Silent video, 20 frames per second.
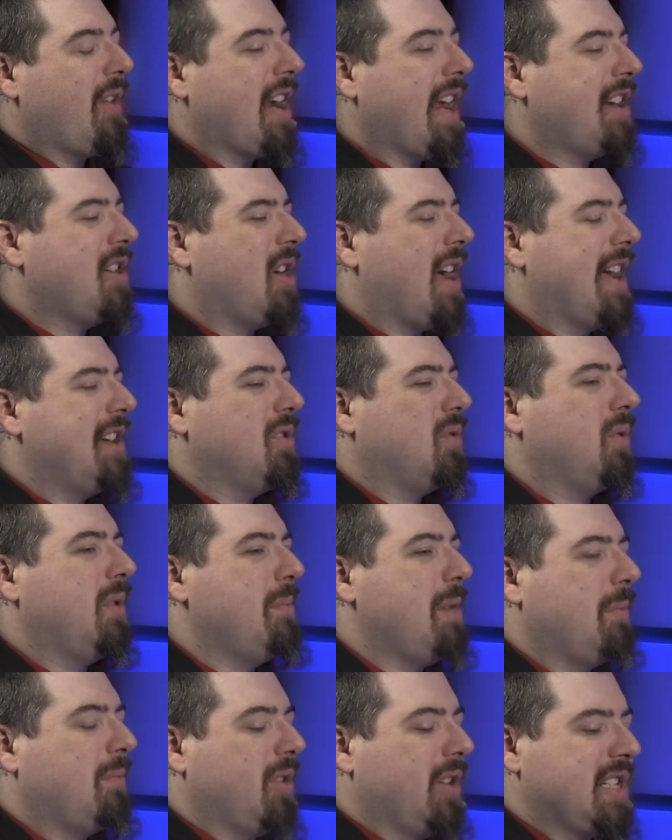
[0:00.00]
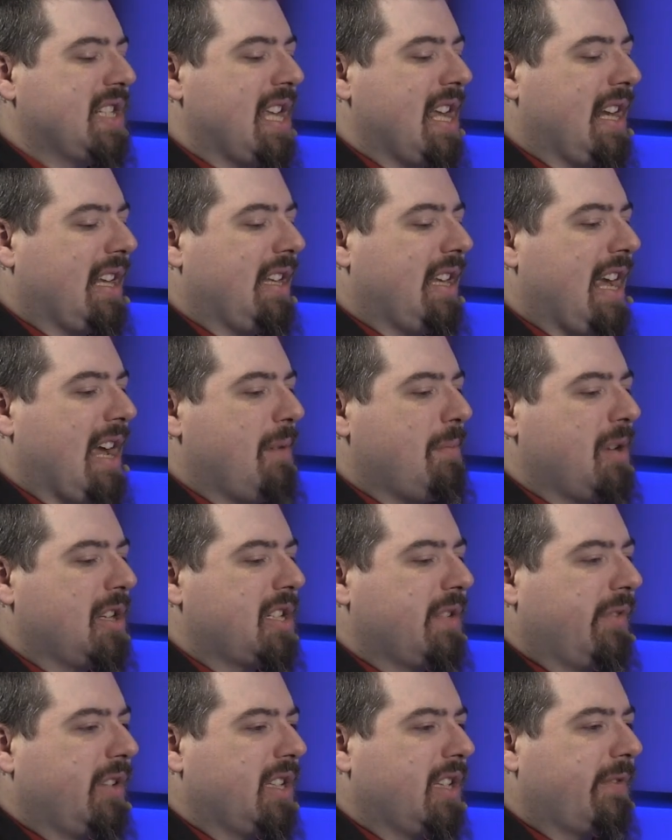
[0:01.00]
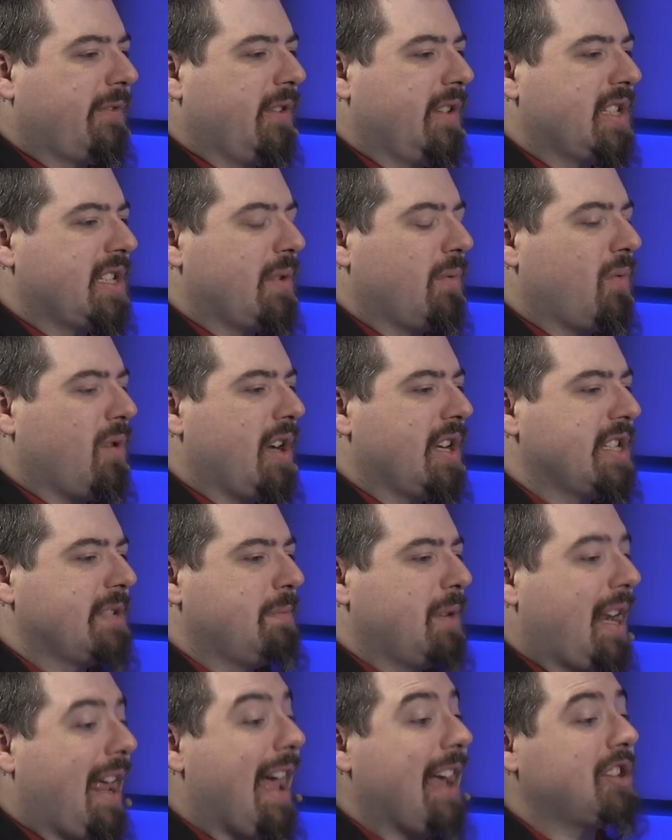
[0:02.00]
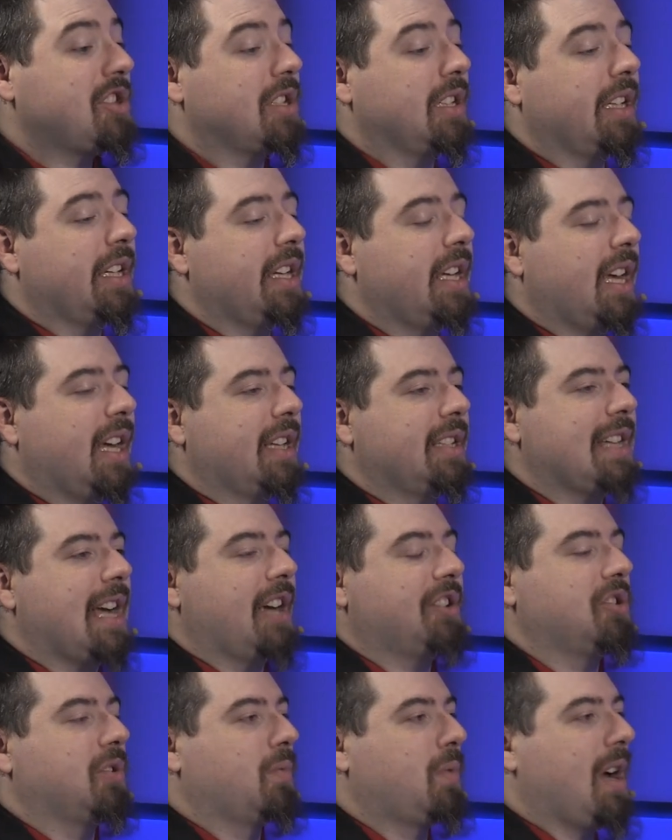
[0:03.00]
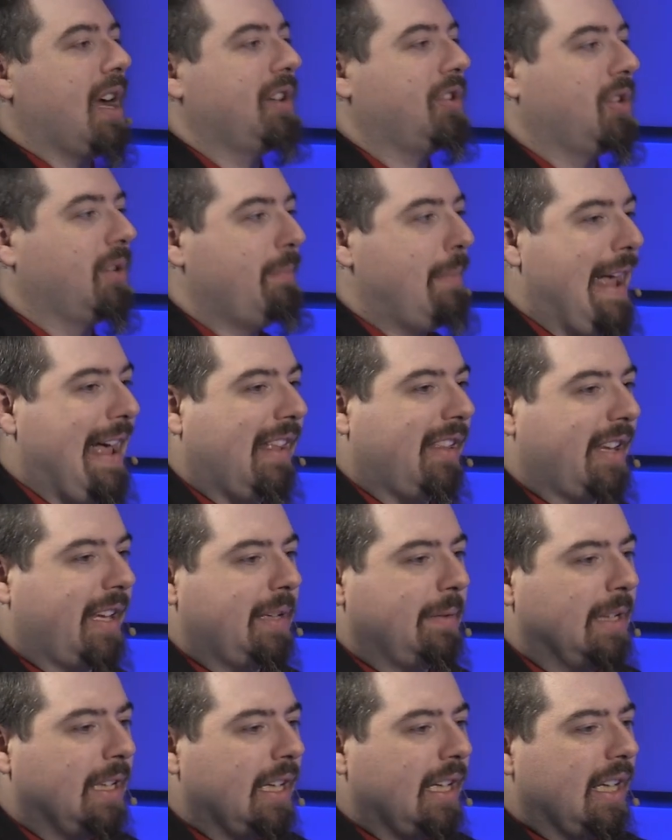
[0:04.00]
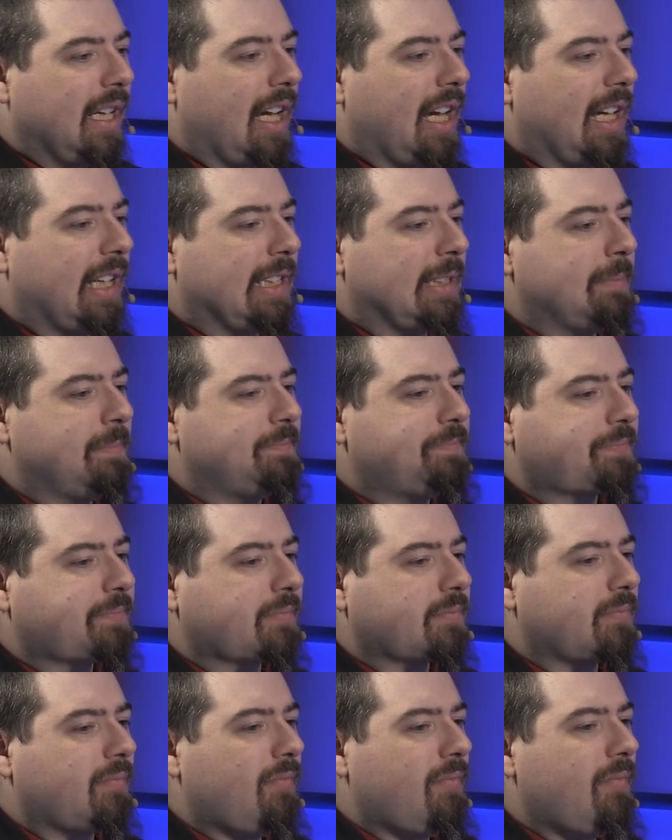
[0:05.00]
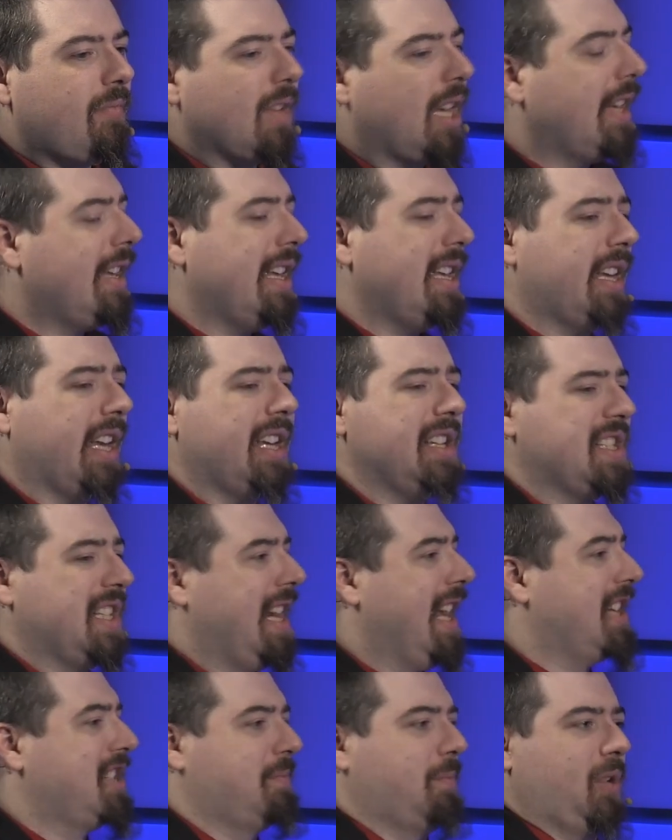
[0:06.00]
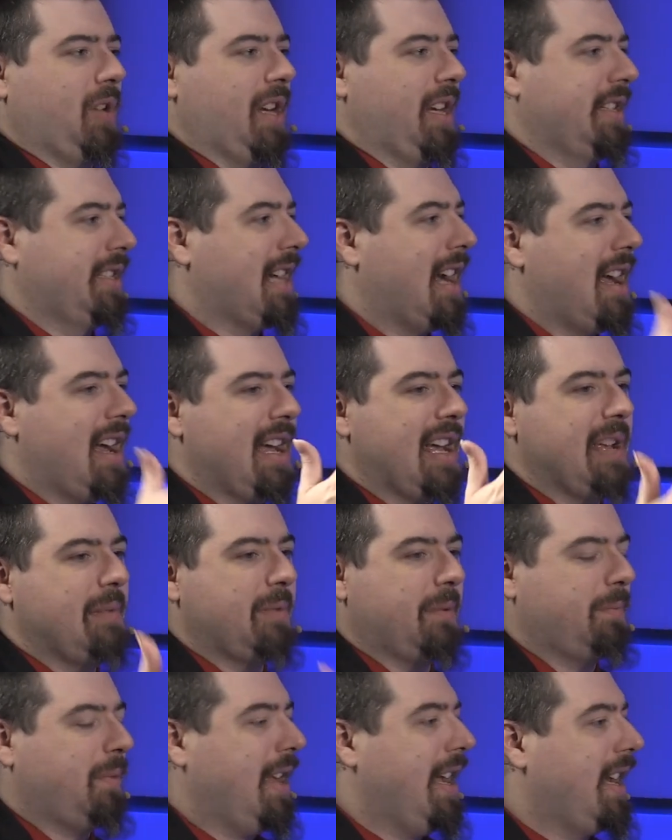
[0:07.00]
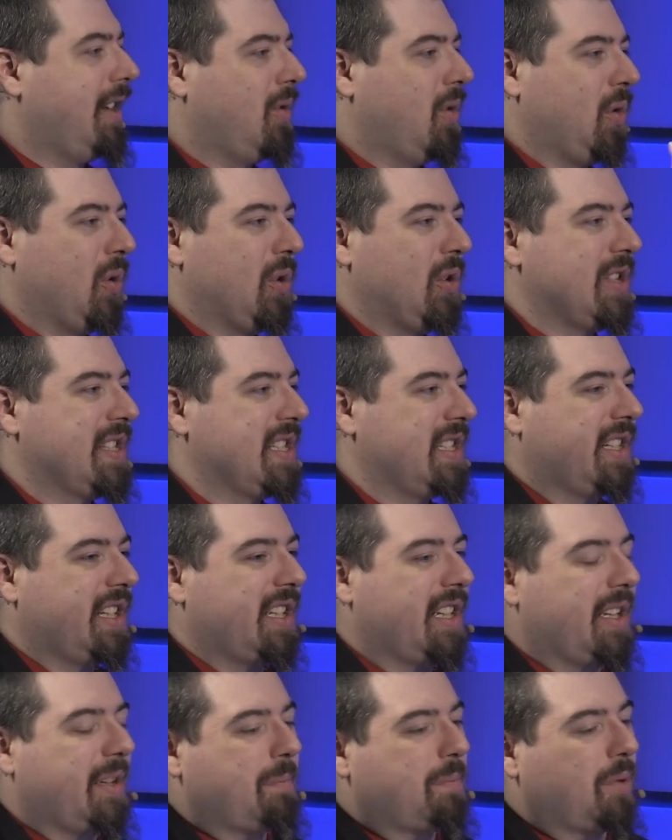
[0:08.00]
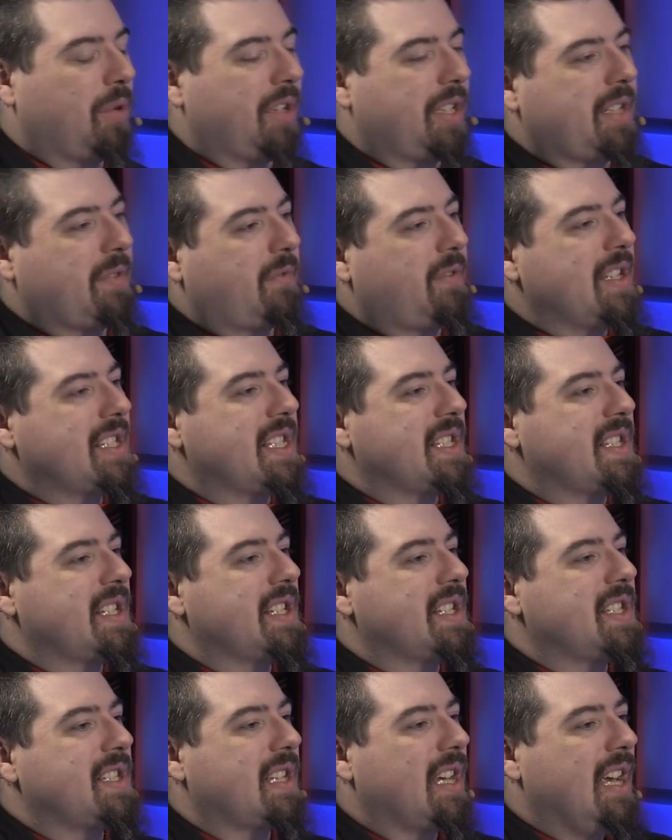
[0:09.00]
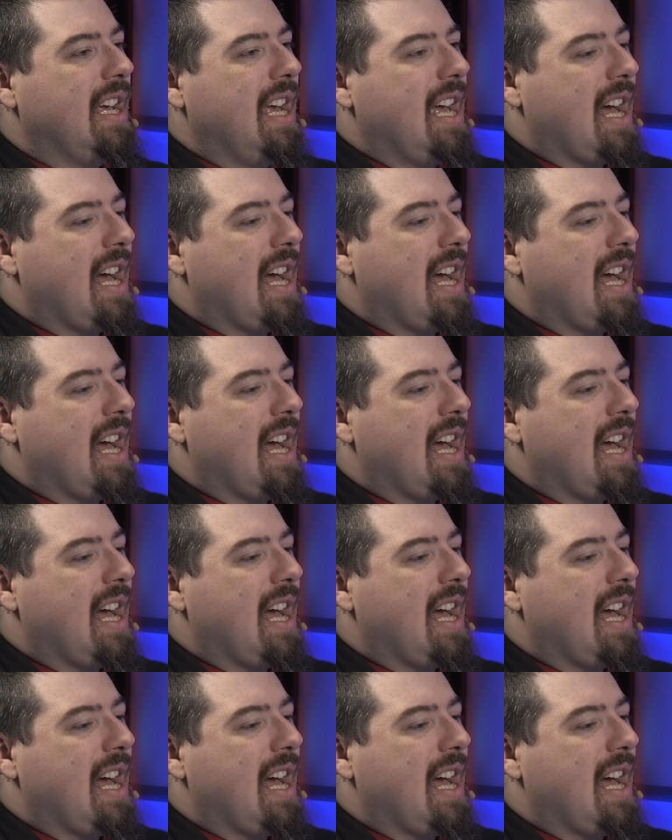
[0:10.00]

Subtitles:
And I don't remember exactly how much of a difference it was, but actually, Dr. Ronald Mallett. He's an expert on time and black holes, a brilliant physicist.